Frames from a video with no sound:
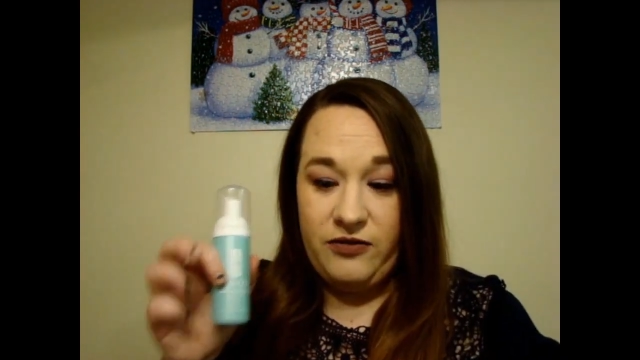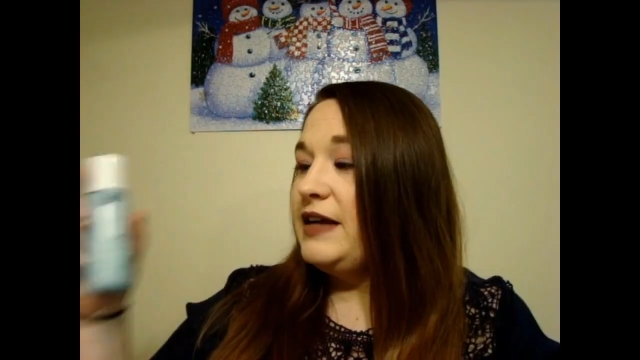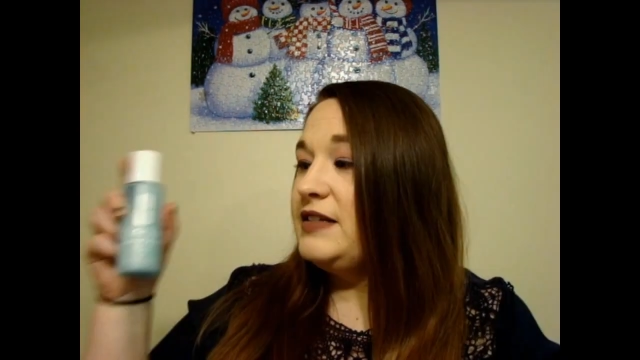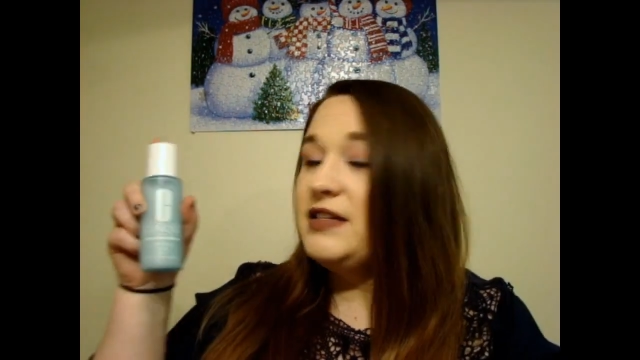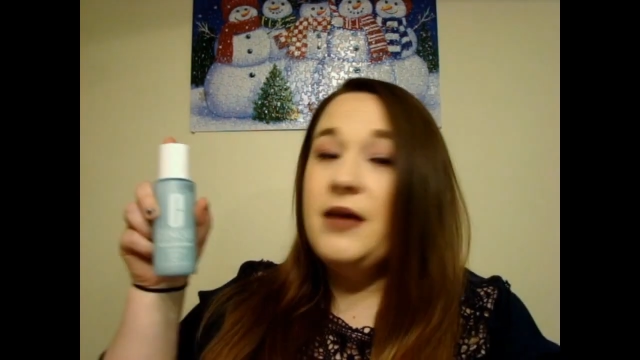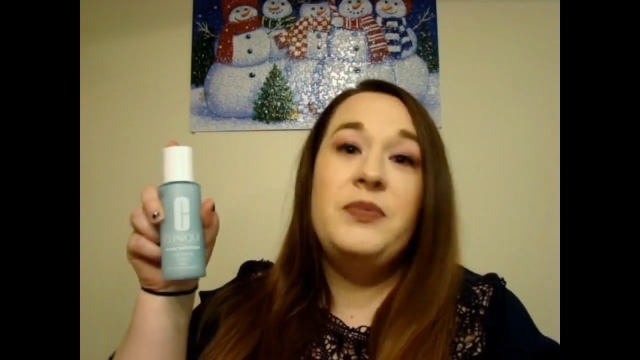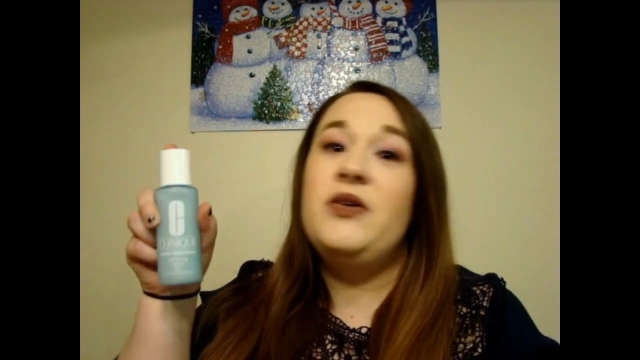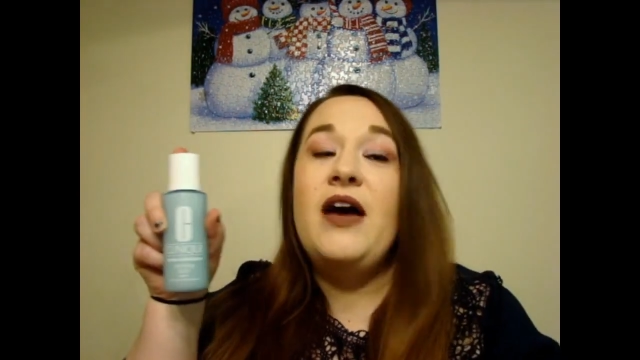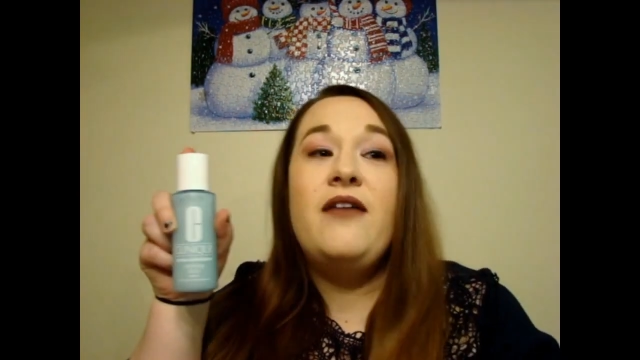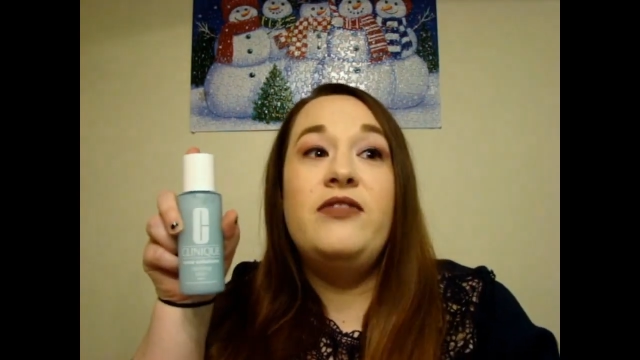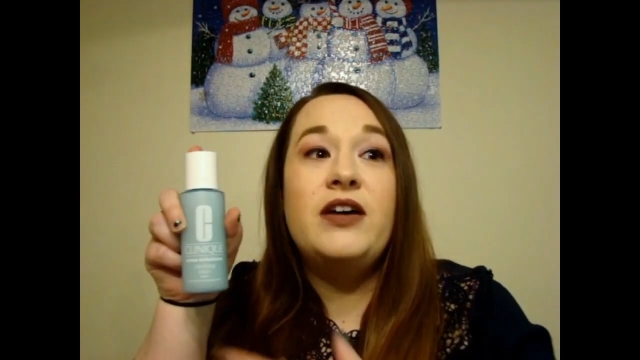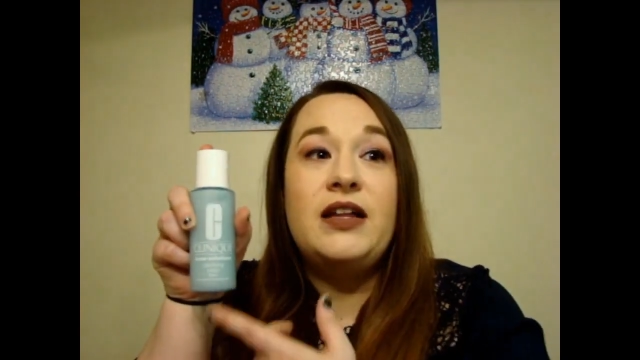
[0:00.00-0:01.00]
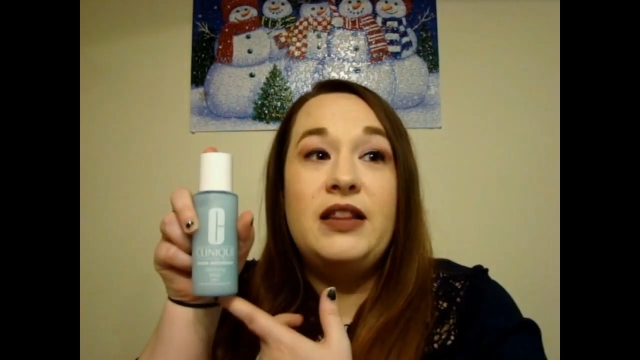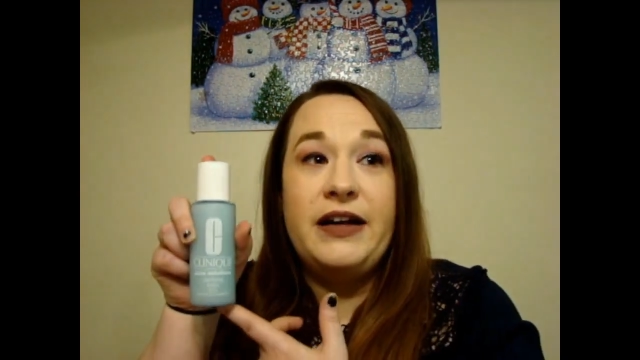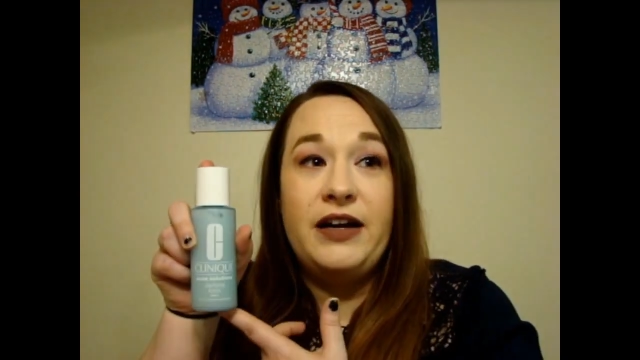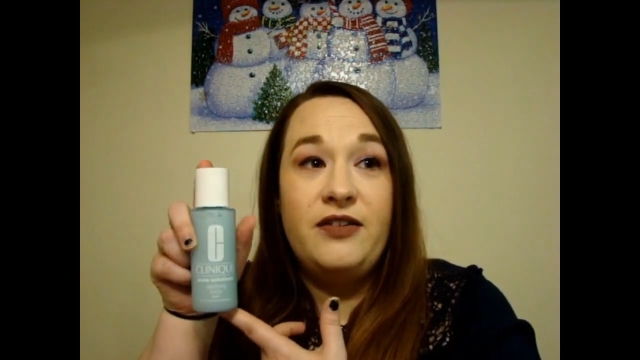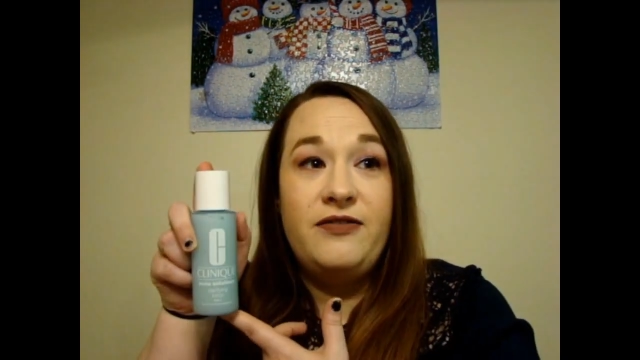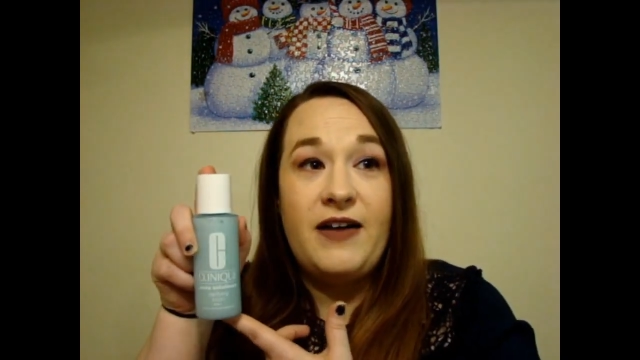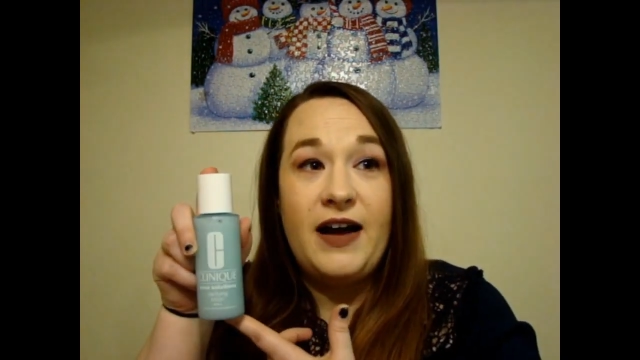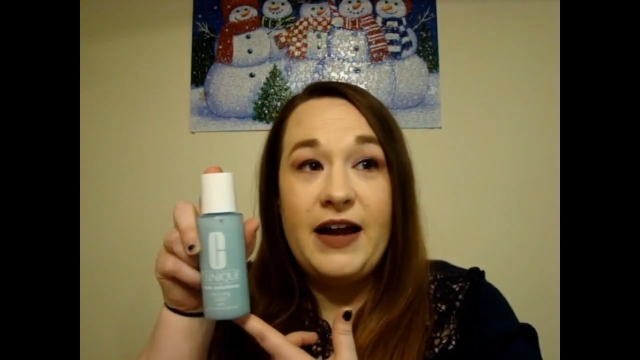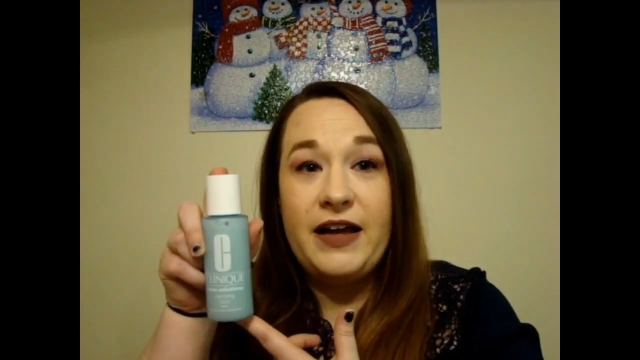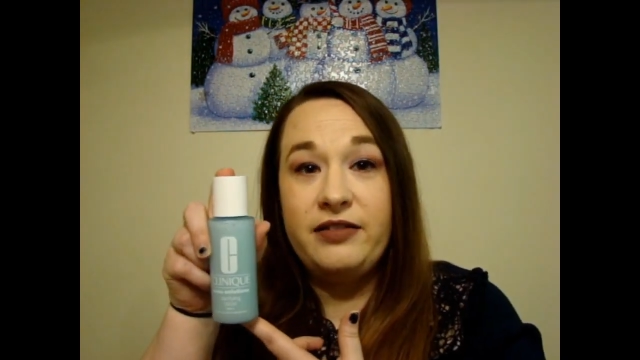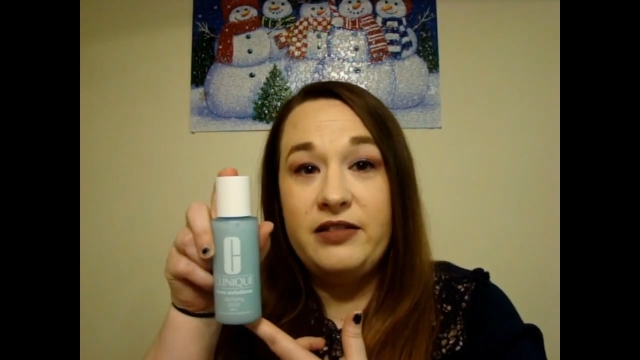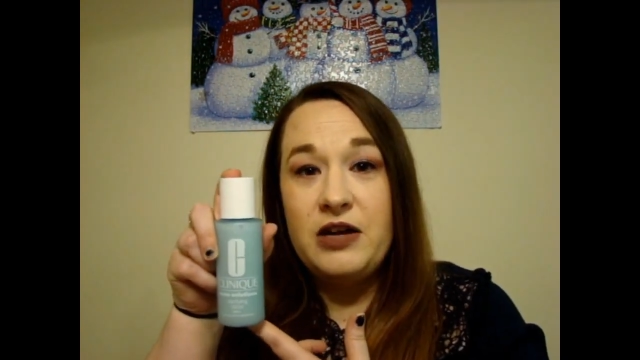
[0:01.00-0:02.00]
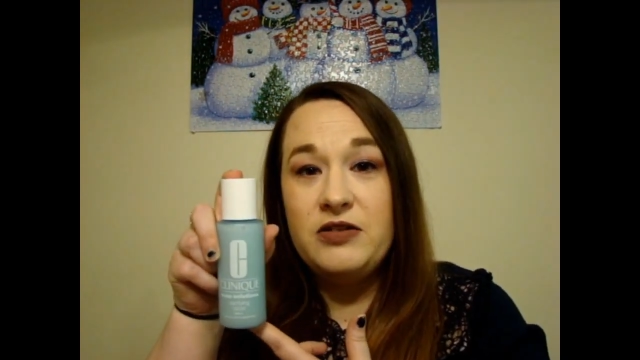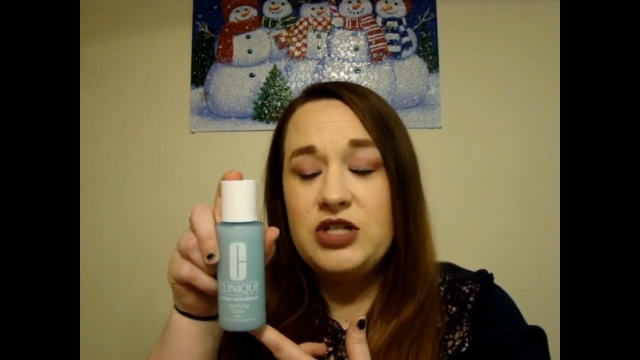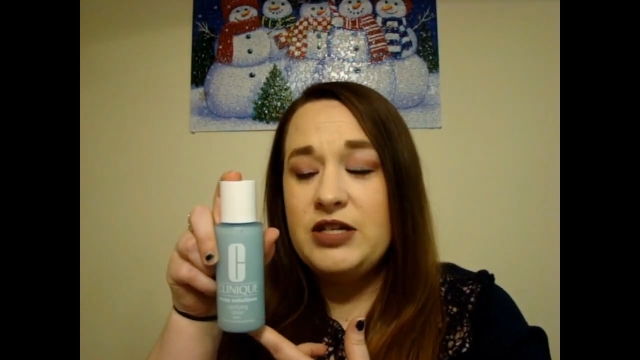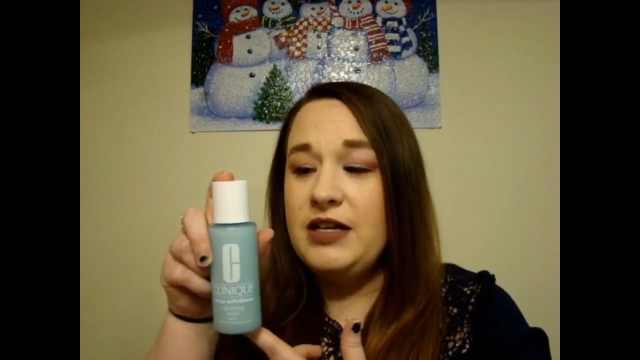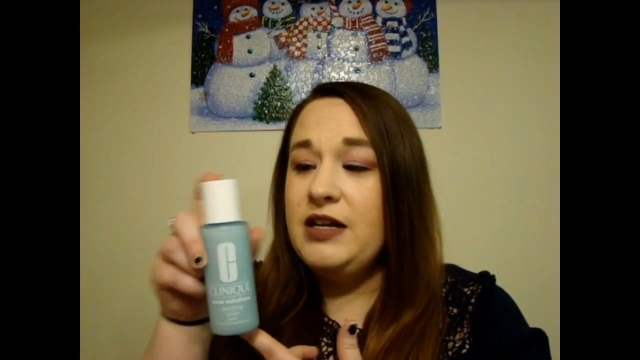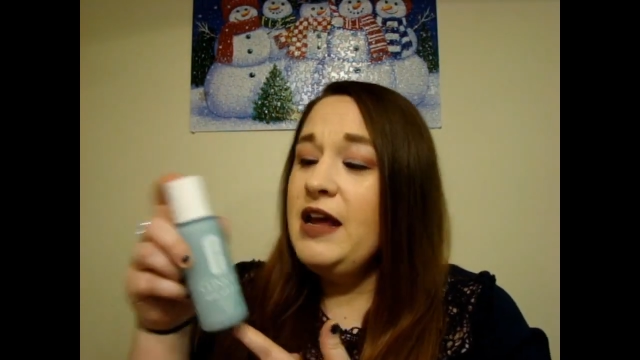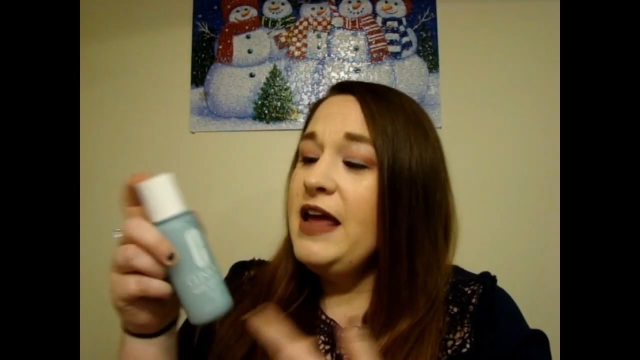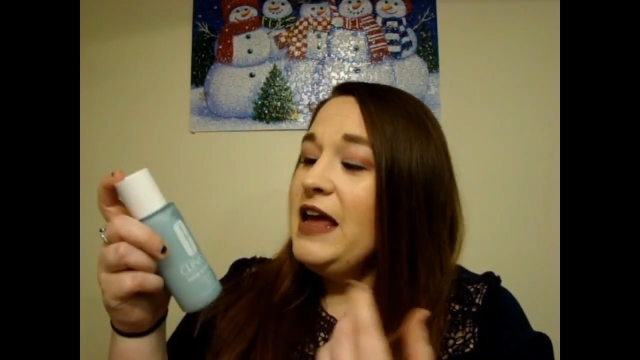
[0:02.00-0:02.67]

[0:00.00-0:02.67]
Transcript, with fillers: Next up you have the clarifying lotion.